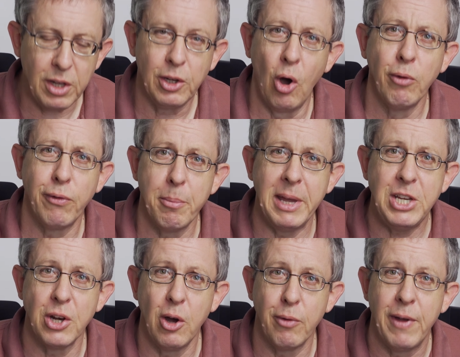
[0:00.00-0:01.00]

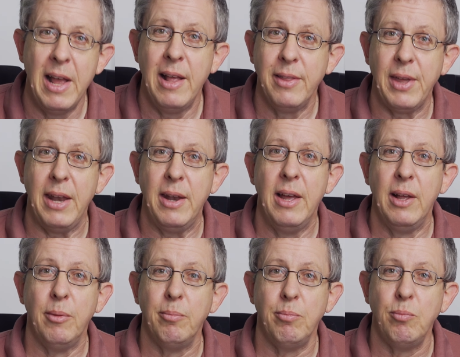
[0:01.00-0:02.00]
confirmation of, then
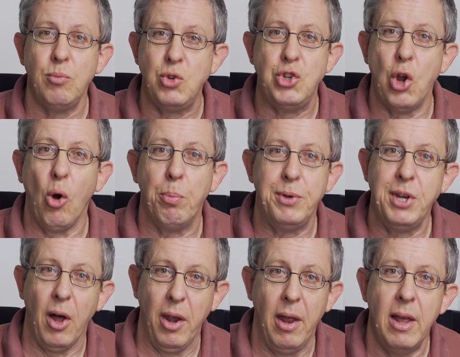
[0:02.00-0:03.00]
job
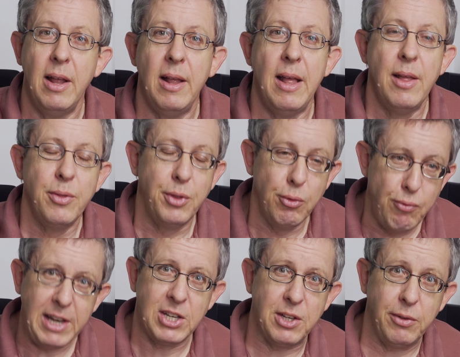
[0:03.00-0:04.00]
done. The
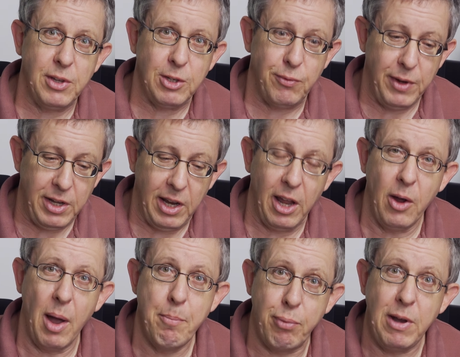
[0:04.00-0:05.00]
rest of this
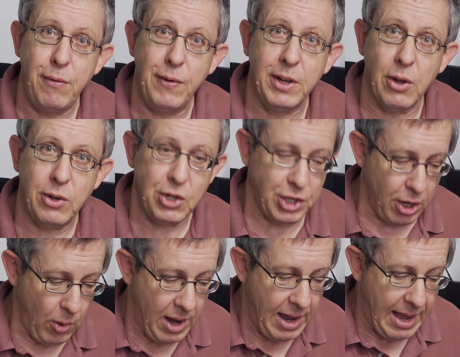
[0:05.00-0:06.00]
video, I'm briefly going to
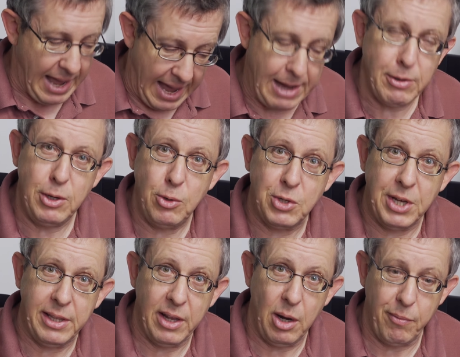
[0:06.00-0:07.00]
show how you
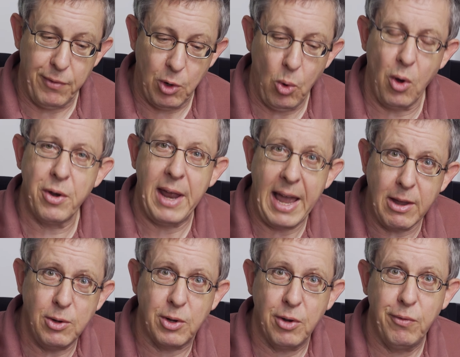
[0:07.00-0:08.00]
set that up for quad, how
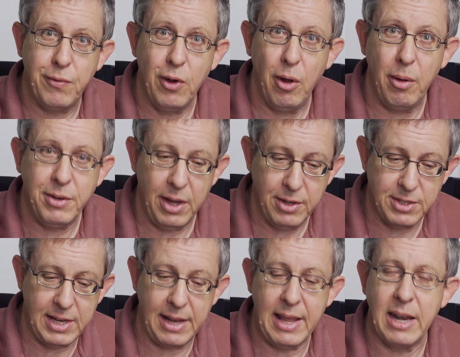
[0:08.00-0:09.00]
you
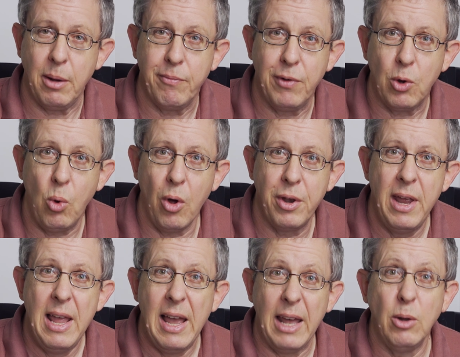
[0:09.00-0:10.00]
set that up for quad,
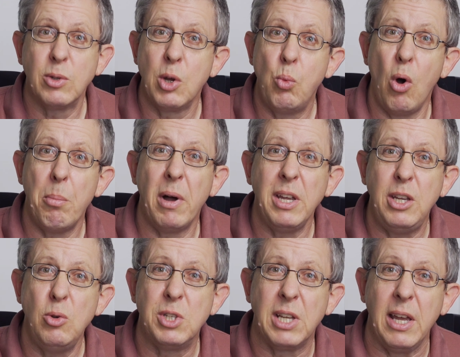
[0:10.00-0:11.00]
and also what my
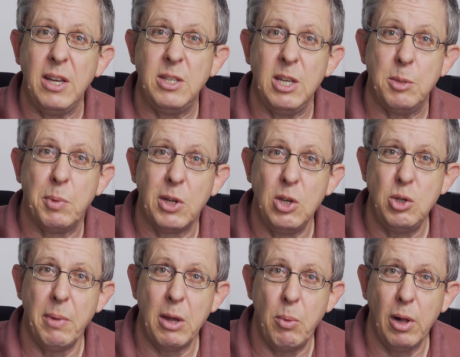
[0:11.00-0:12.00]
use case is, because you
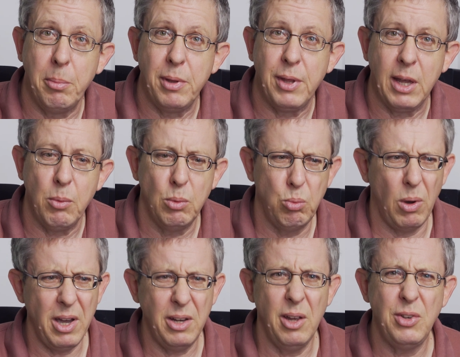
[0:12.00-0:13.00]
may well be thinking, well,
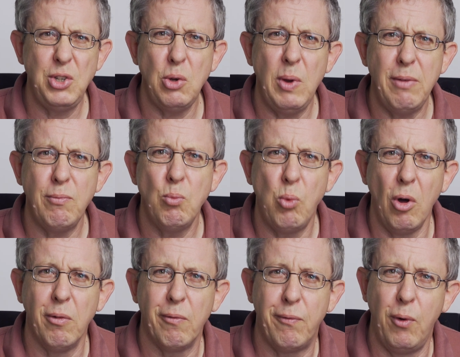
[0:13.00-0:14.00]
why on earth do you even
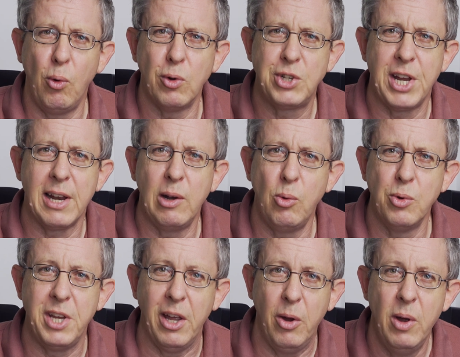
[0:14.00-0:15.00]
want 4-channel
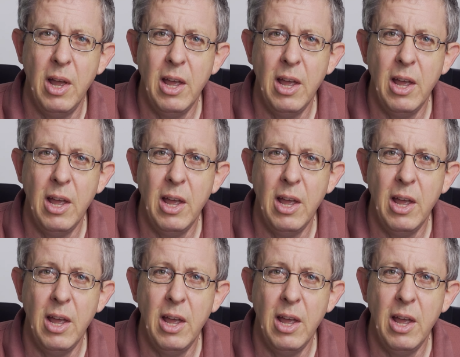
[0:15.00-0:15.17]
audio